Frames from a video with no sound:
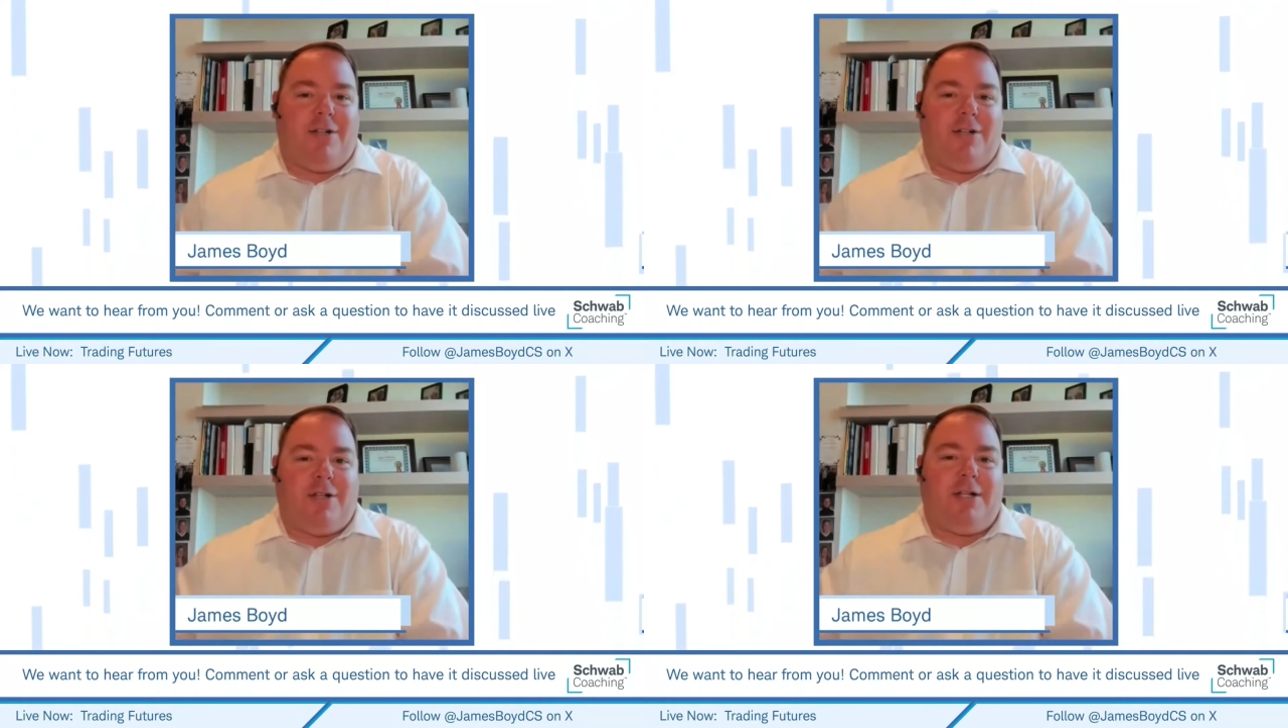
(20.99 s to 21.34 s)

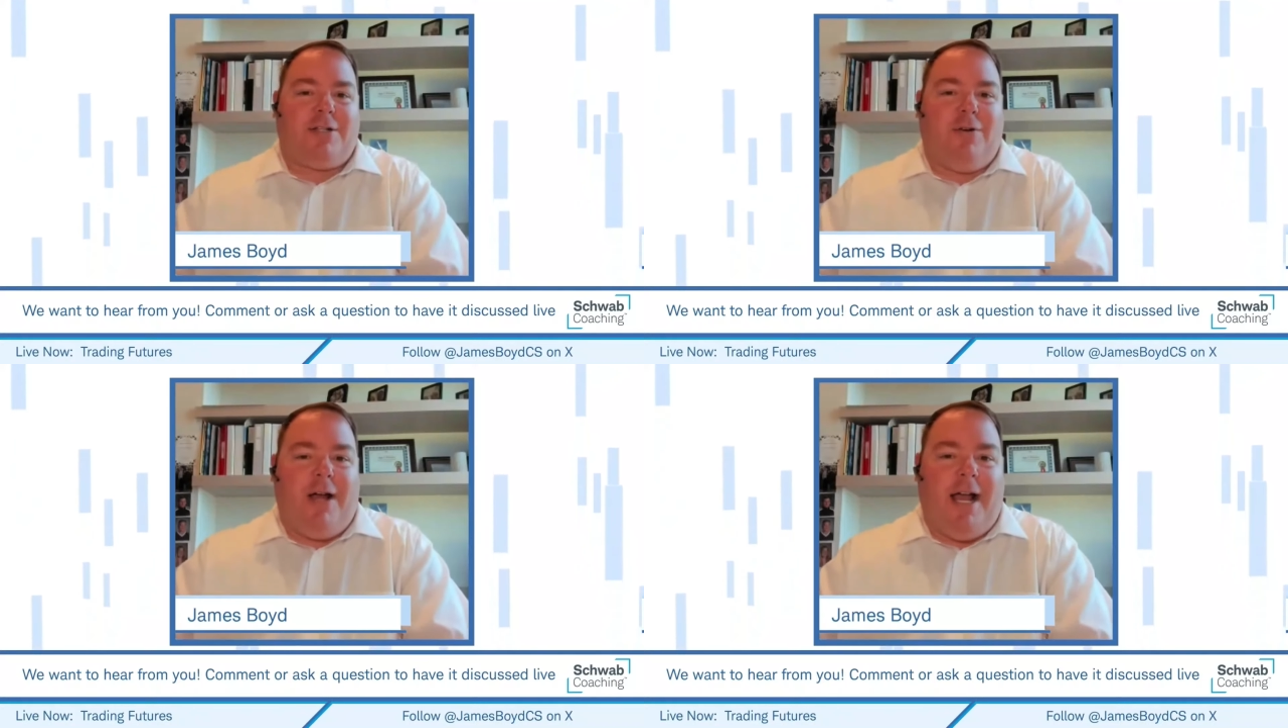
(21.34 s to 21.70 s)
just
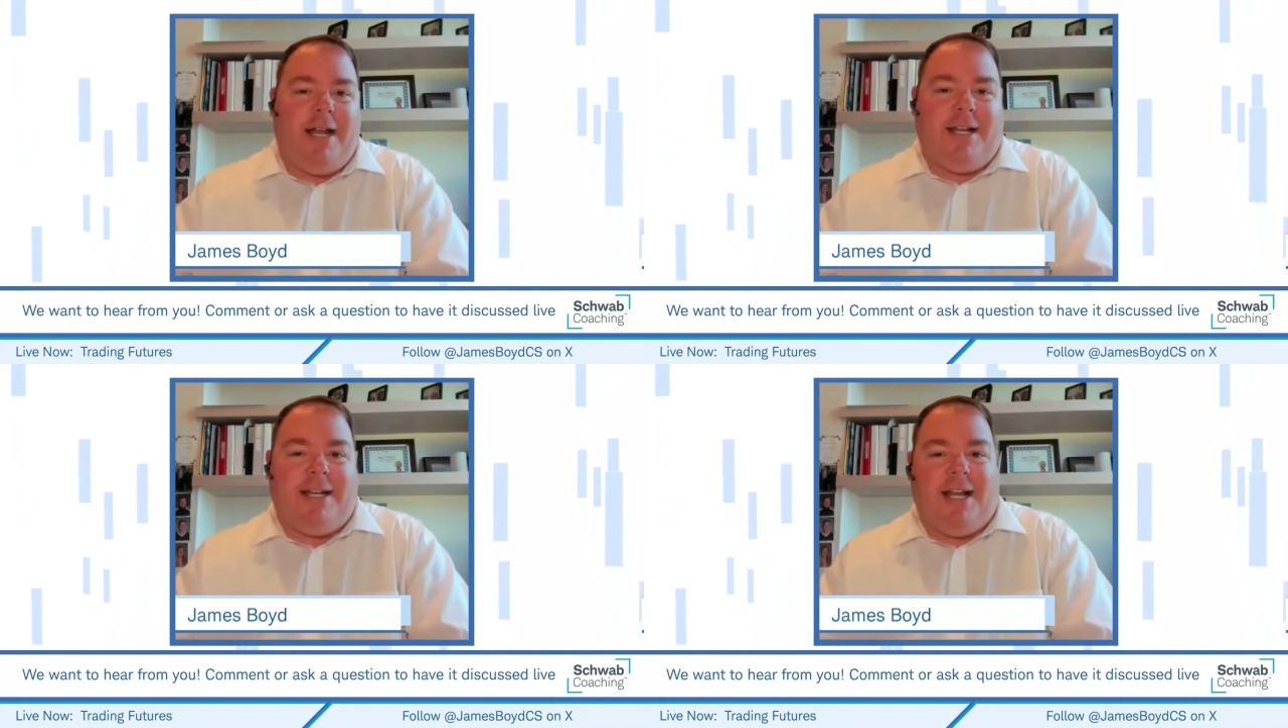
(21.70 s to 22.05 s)
let's go
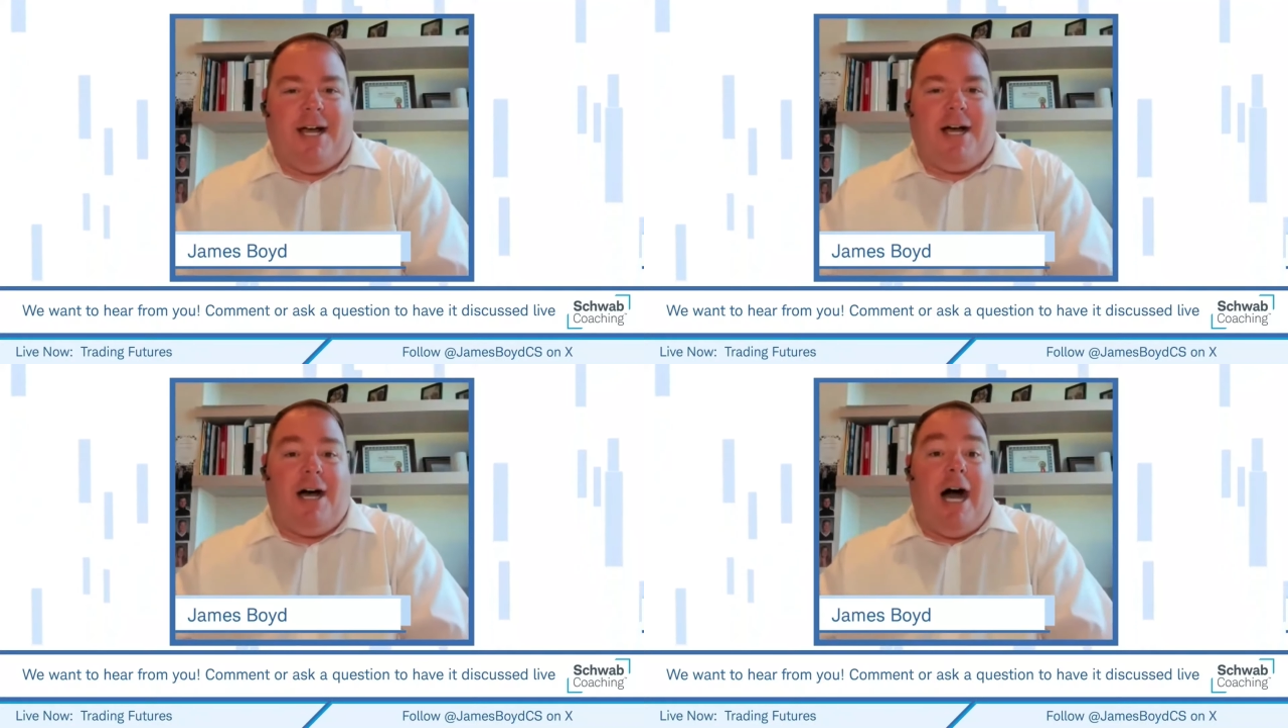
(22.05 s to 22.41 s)
ahead and
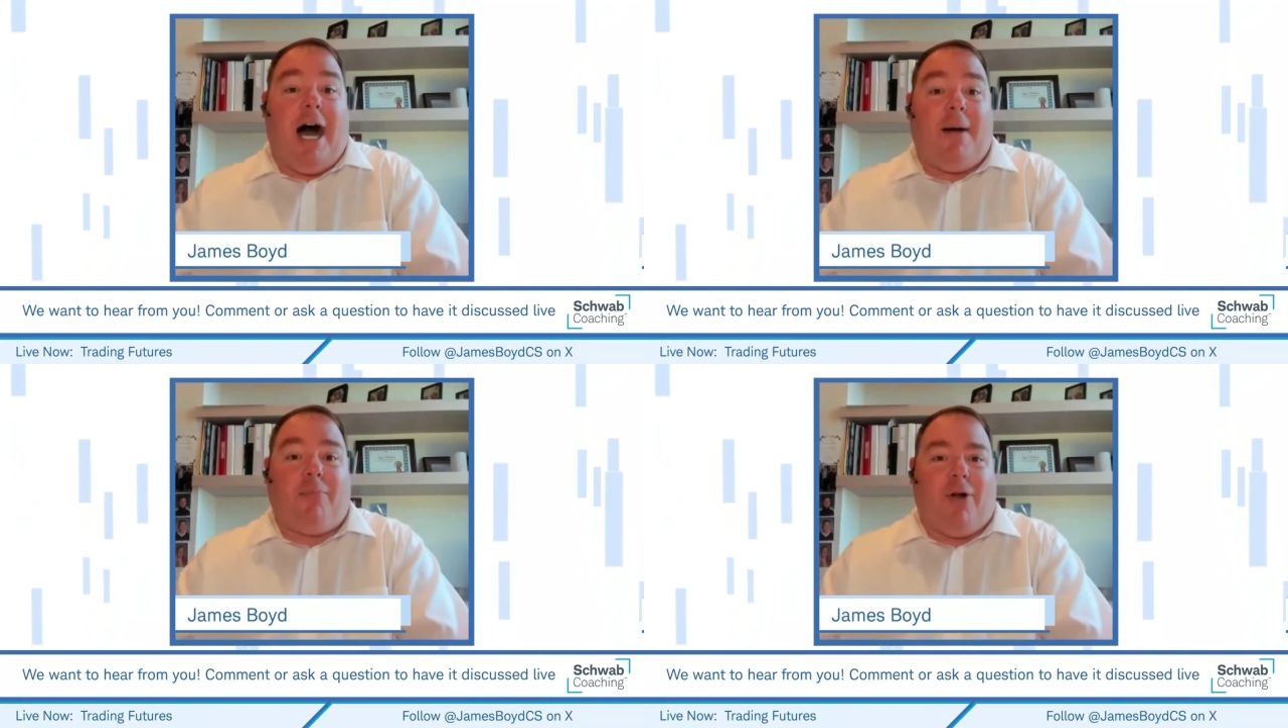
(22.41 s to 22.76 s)
uh,
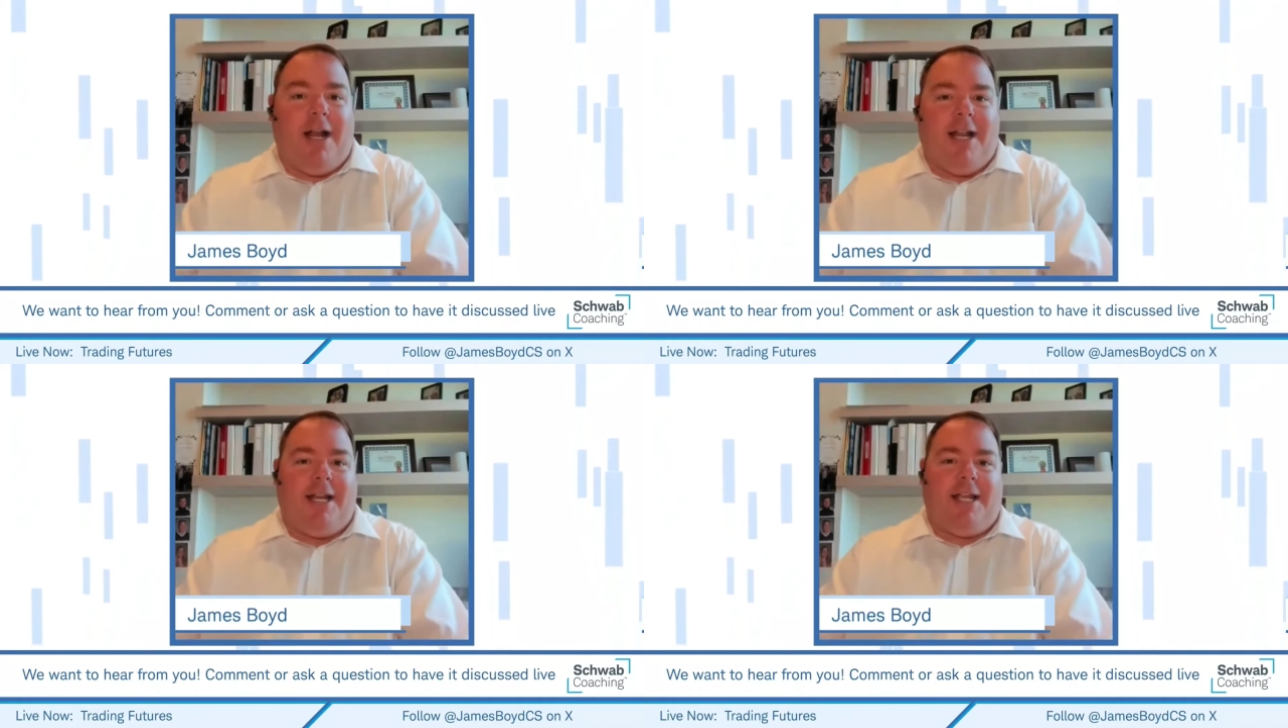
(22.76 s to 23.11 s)
hop
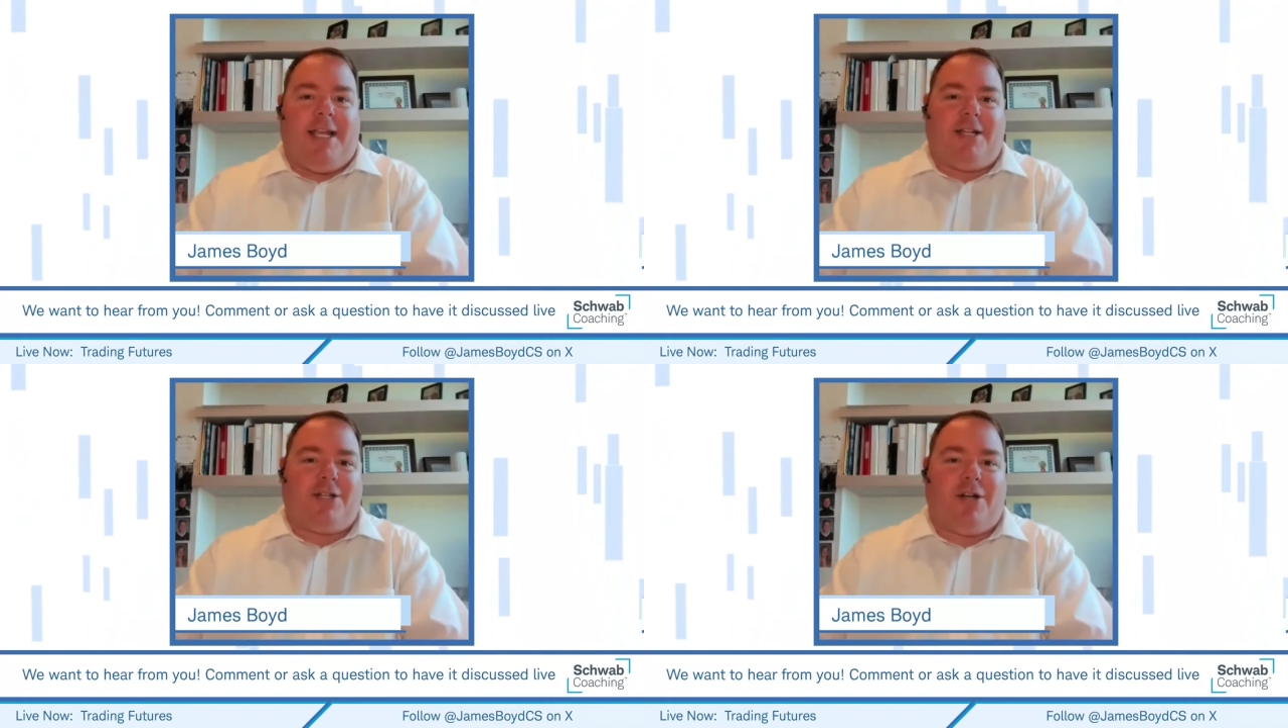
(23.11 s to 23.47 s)
right in
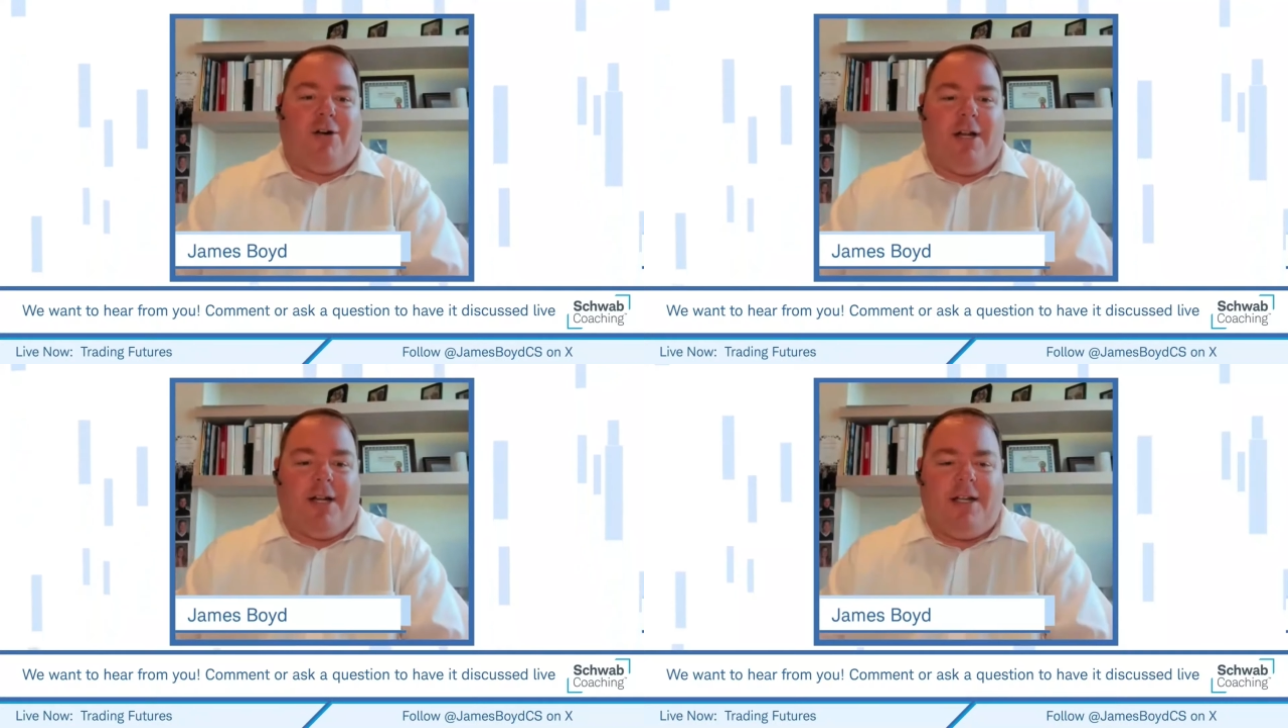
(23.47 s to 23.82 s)
and get
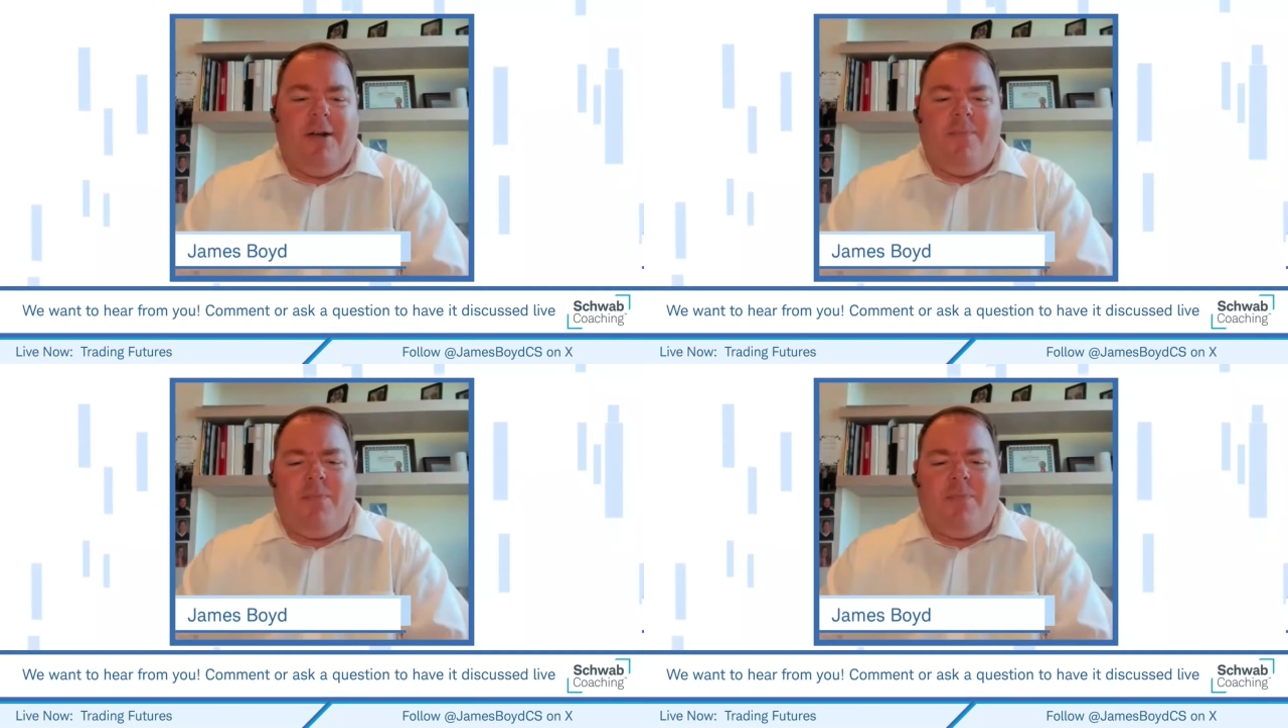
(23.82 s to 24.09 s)
started.